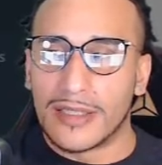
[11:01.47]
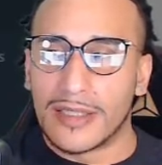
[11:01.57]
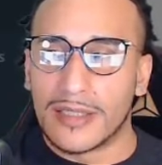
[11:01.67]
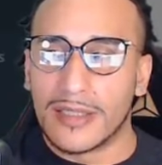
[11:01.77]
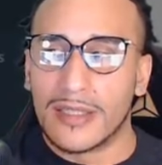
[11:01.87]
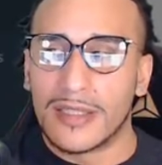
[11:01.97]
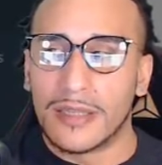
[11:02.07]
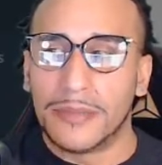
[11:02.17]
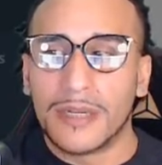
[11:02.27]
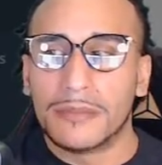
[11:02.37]
It says there's
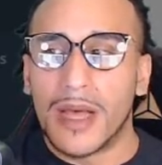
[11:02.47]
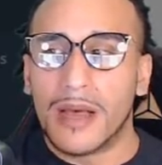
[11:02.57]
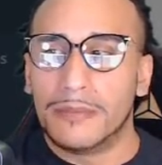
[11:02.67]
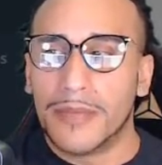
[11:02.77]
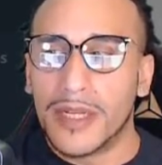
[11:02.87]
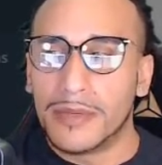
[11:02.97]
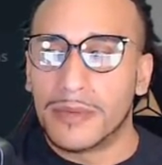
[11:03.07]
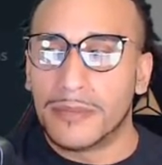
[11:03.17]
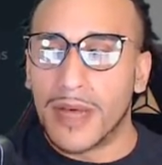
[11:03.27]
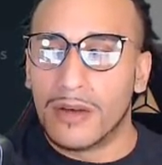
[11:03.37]
the
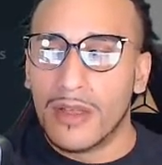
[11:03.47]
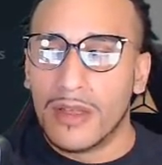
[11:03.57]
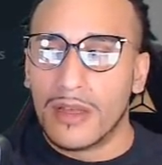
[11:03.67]
minimum amount